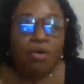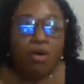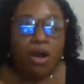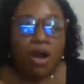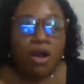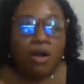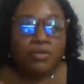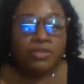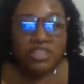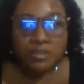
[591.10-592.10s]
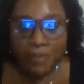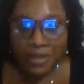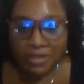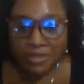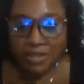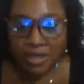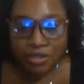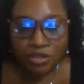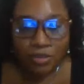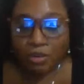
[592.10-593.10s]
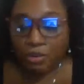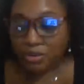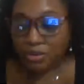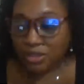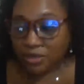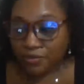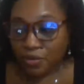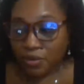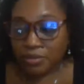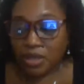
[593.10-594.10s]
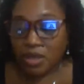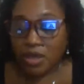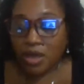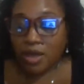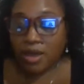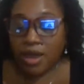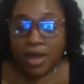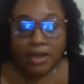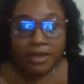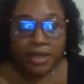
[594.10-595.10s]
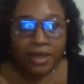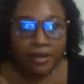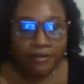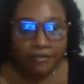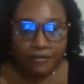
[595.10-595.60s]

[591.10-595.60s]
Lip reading: and bays are formed, or how spits and tombolas are formed.